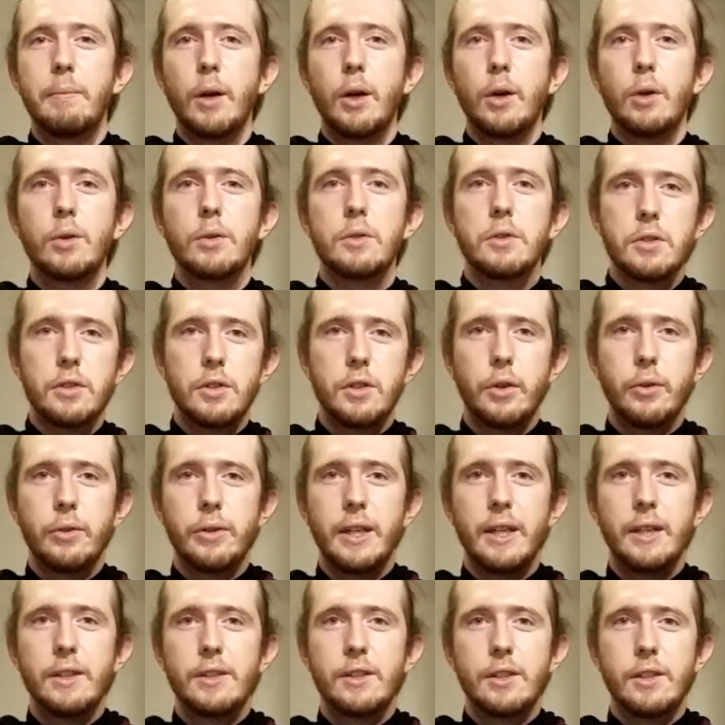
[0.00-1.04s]
bows. No
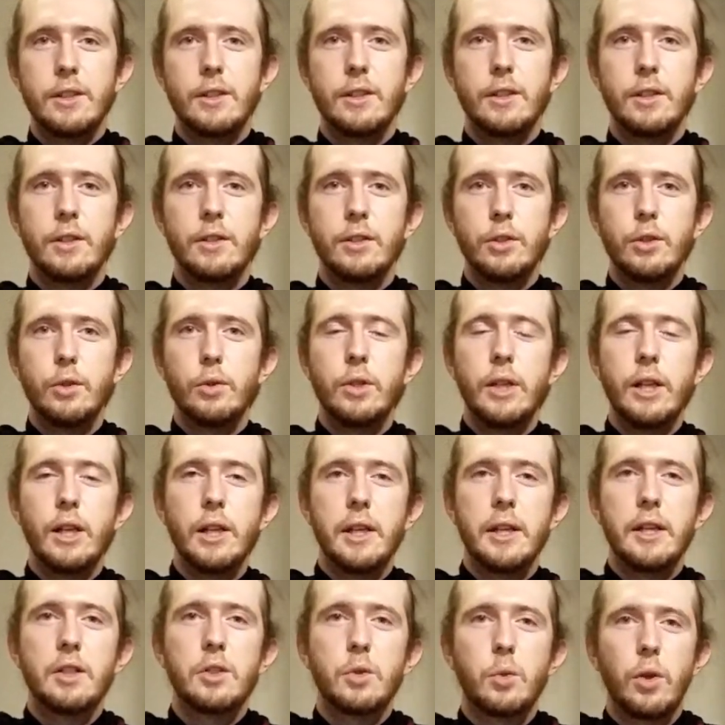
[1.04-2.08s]
need to do
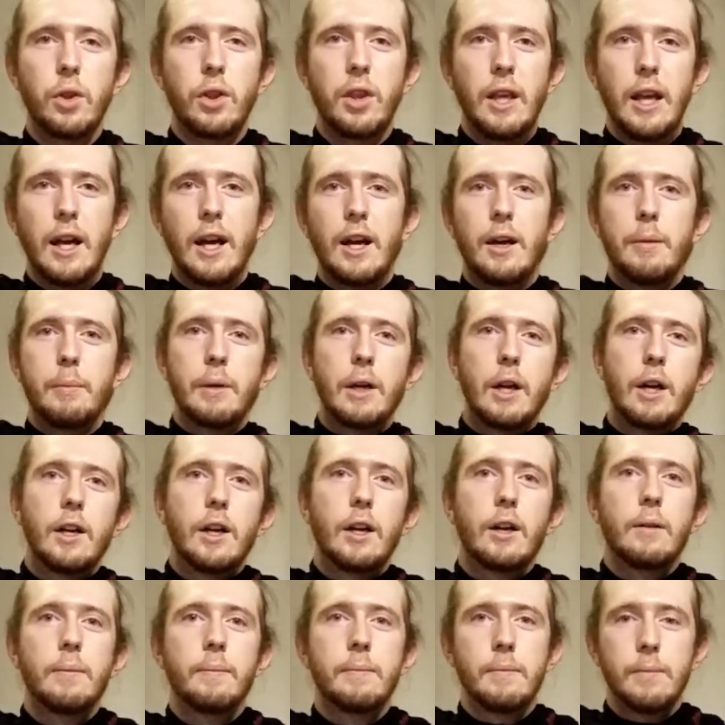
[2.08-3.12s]
dealings with the
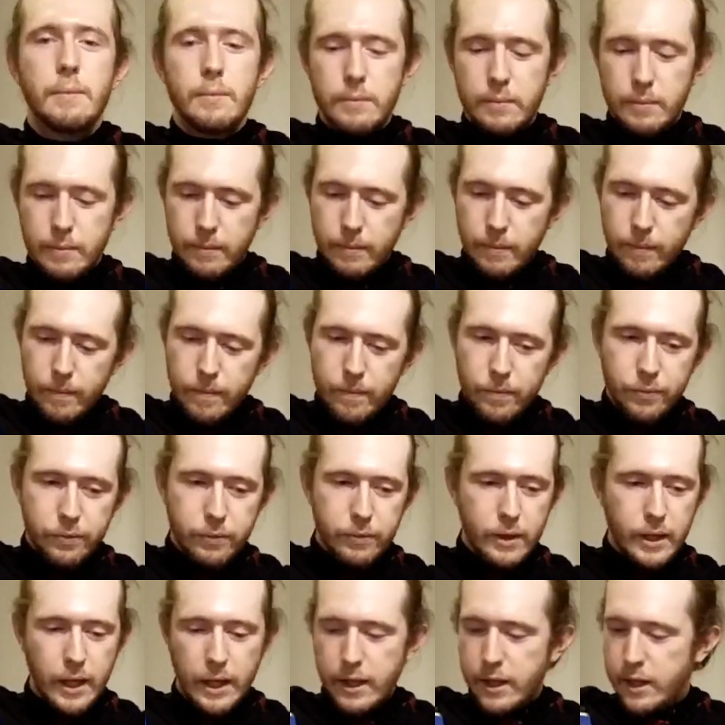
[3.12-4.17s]
Ahamkara.
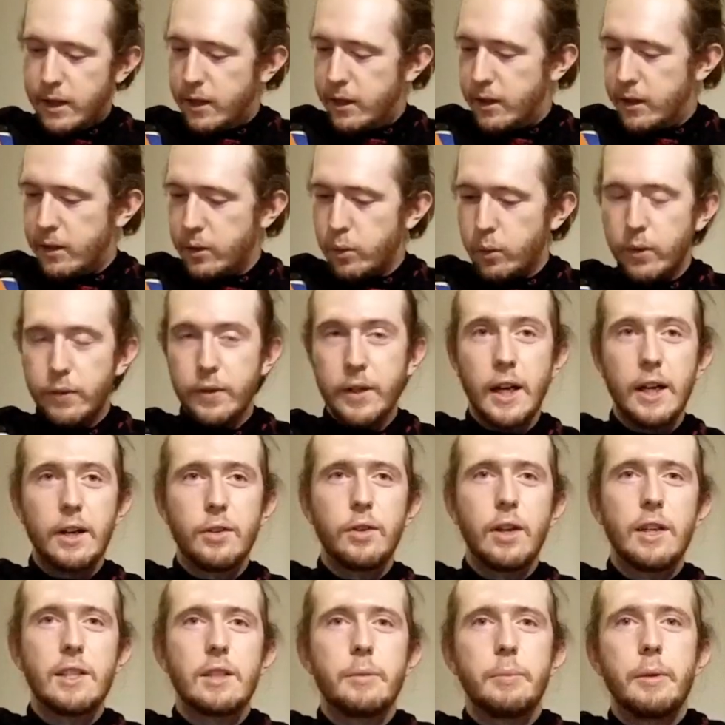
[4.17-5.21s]
And we've got a
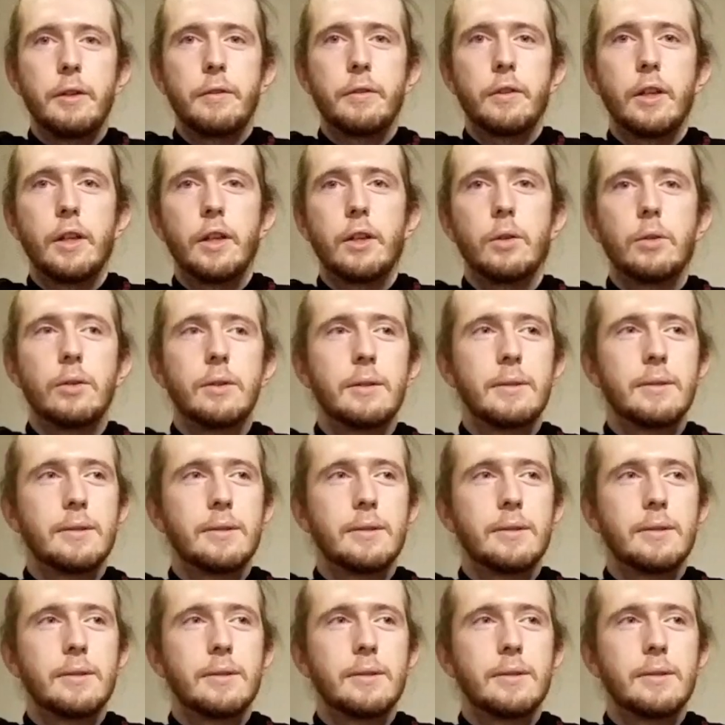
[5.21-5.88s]
recipe for you.